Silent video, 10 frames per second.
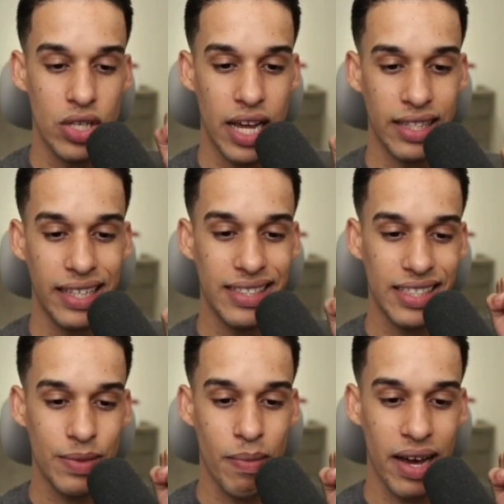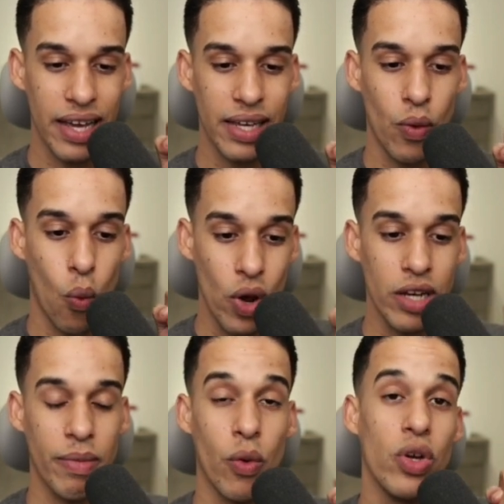that this is my
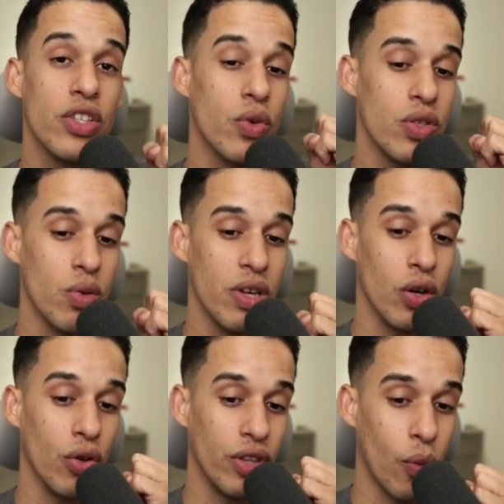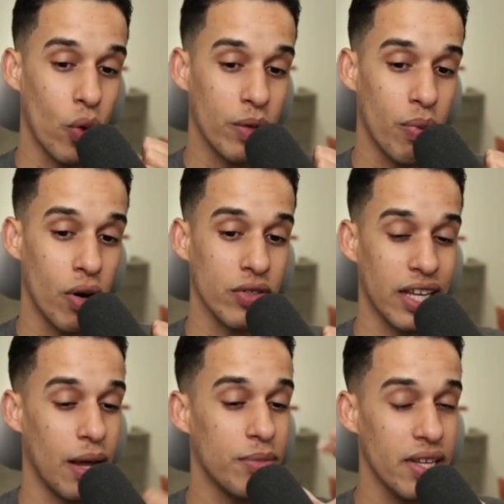win. My win is going to be on the weak
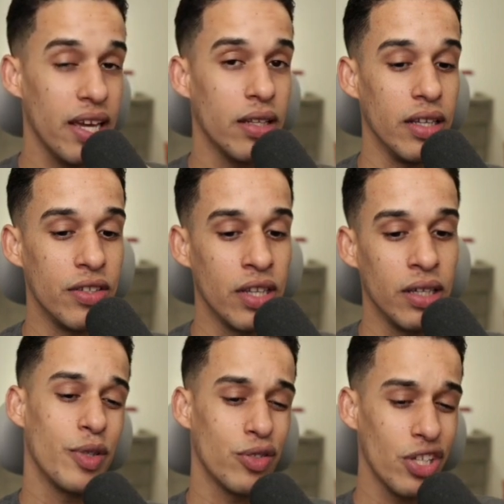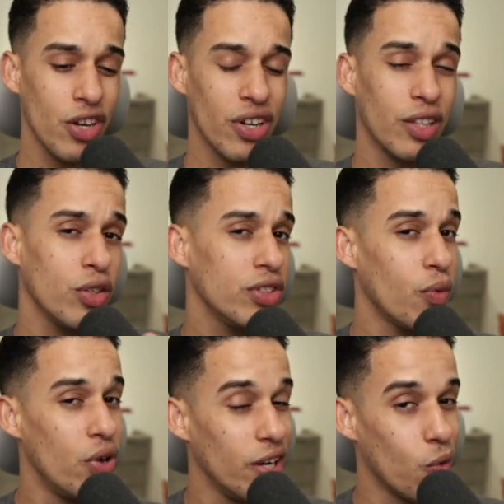pawns. And I'm saying this because here it
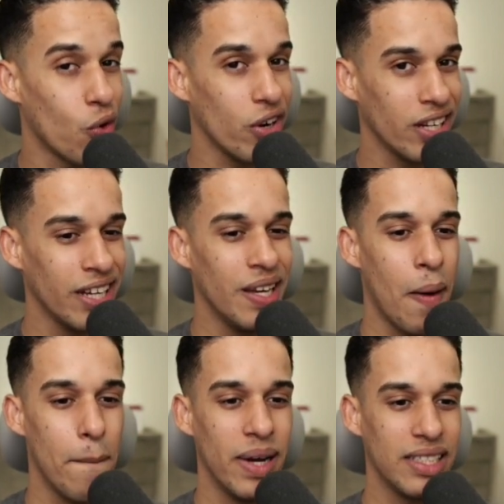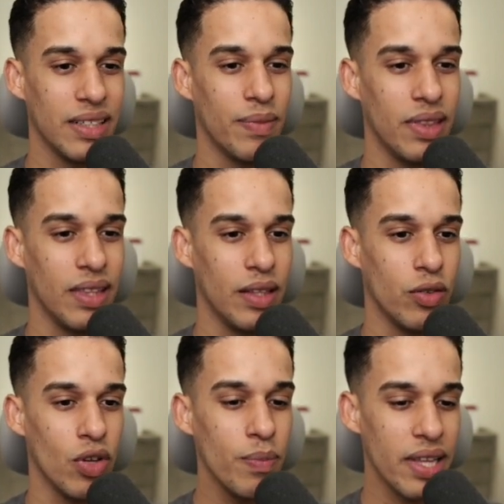doesn't really work, but
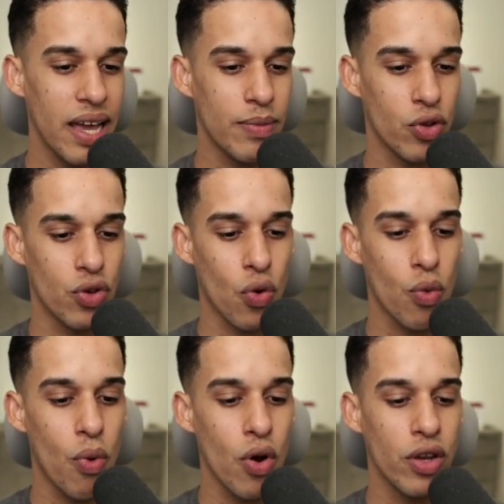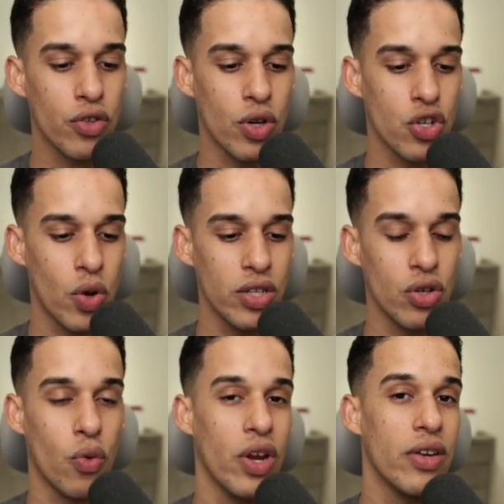sometimes your opponent is going to try
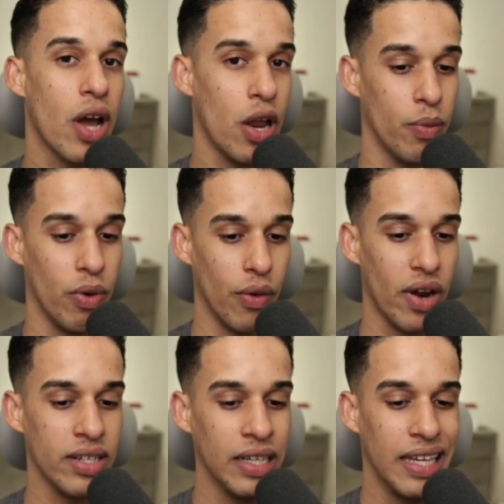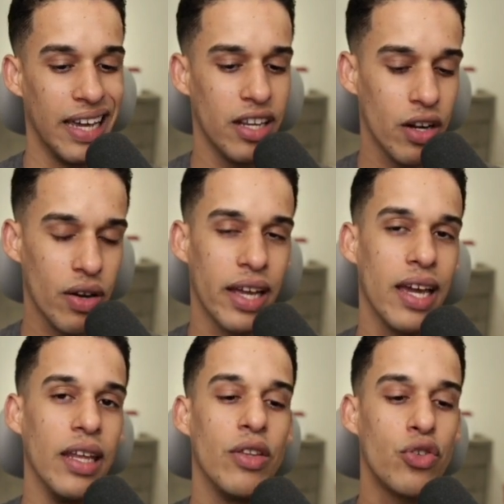to create counterplay, right? And here
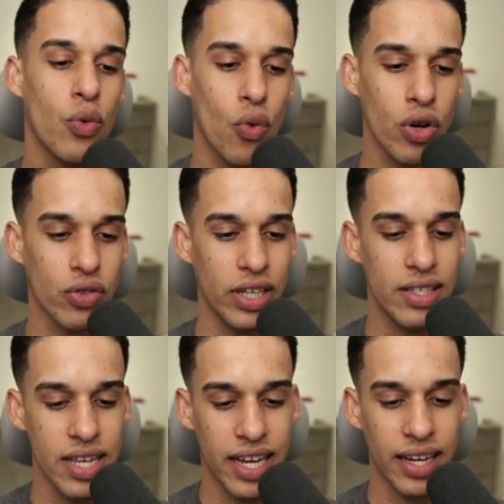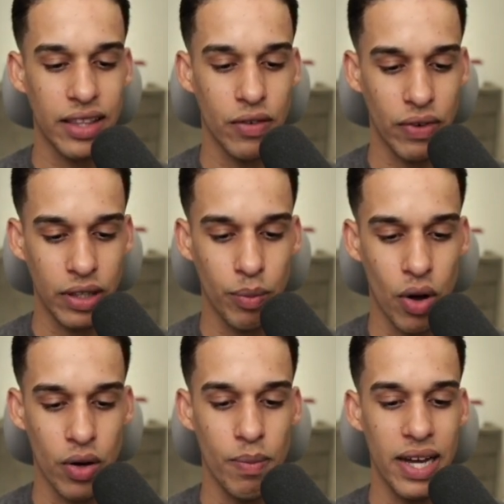again, it doesn't work because I take and I defend the
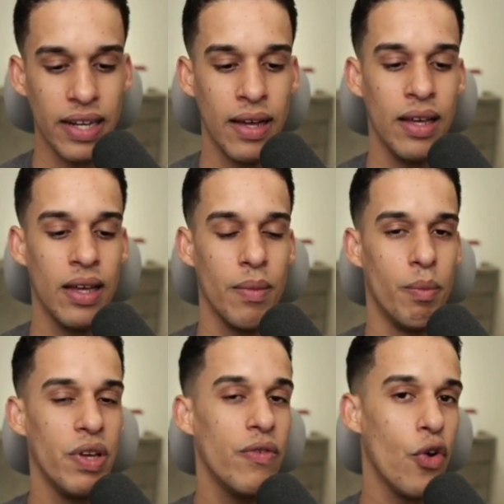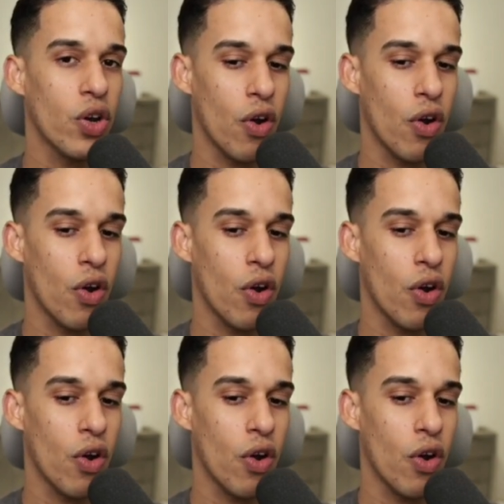pawn. But be very